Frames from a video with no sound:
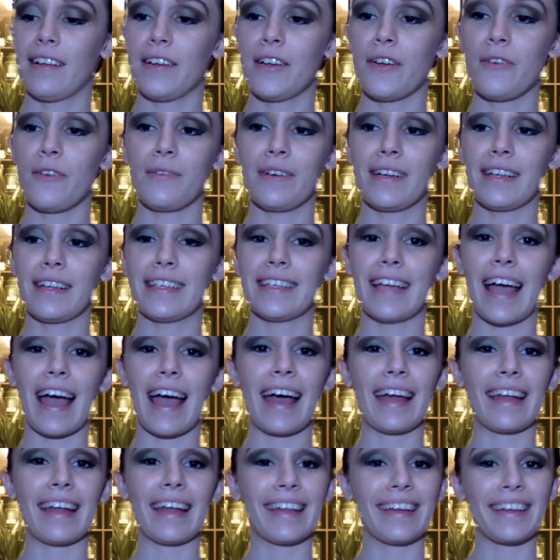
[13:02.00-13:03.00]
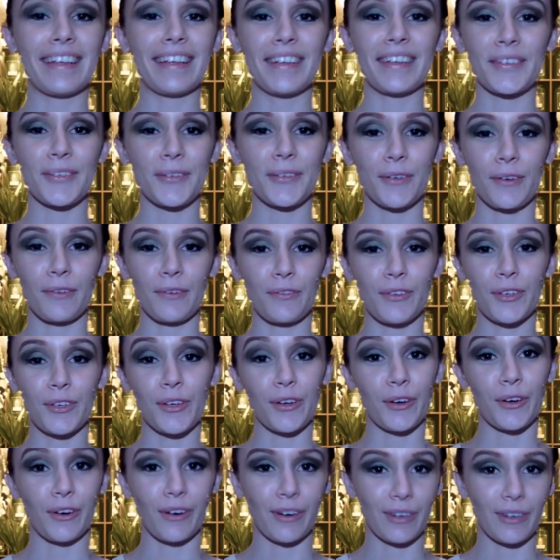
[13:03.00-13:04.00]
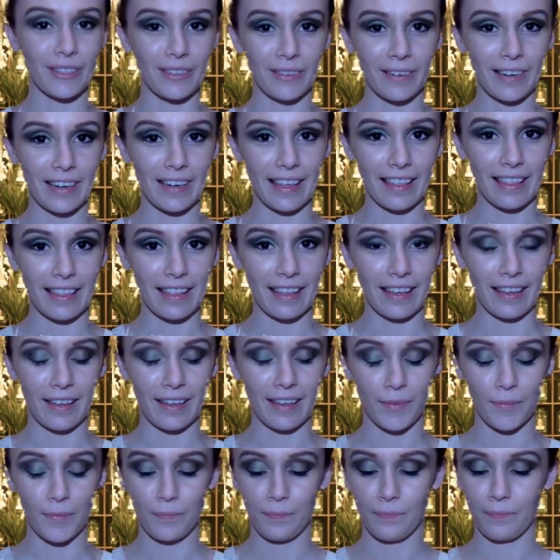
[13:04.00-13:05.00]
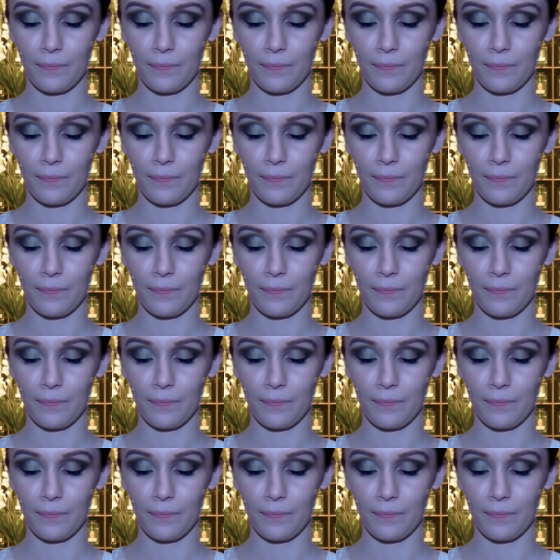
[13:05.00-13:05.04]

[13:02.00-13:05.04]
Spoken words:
need to add any sort of sugars or anything.